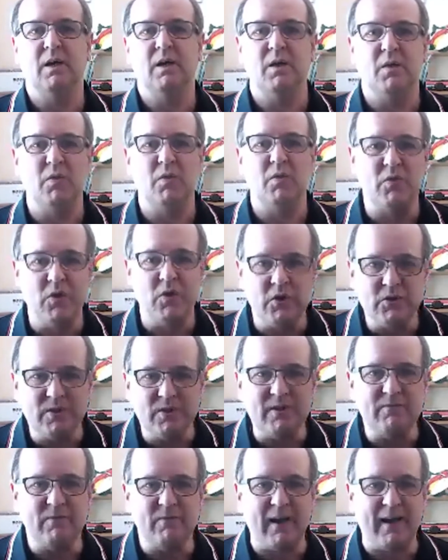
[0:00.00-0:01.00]
the
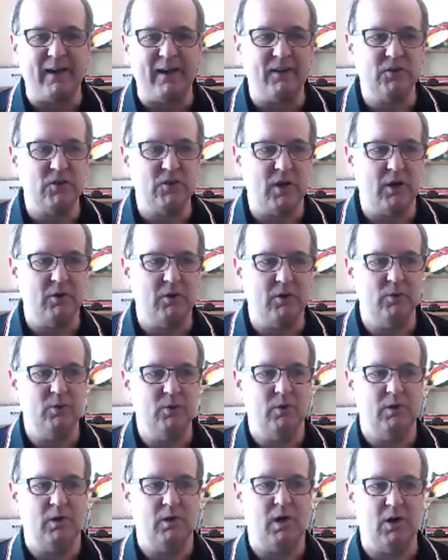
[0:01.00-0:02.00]
de facto
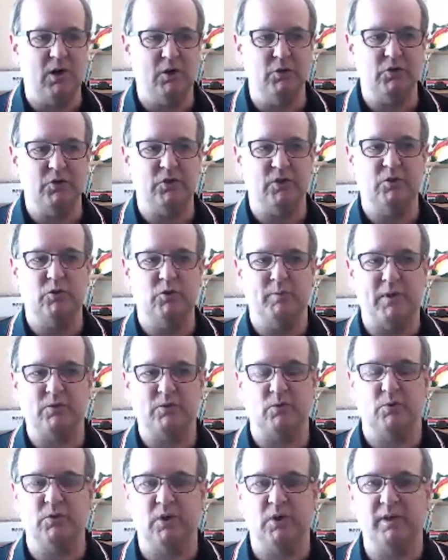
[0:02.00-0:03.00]
answer to
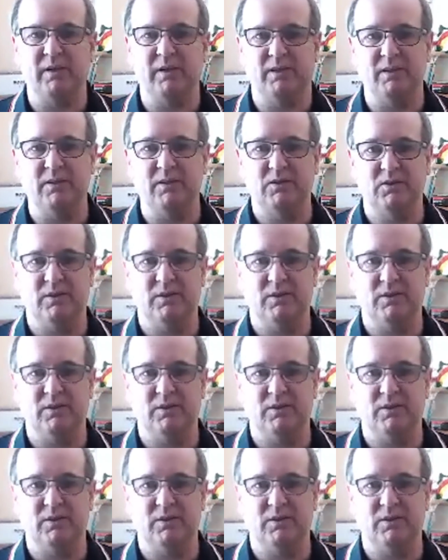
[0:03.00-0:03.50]
muscle tightness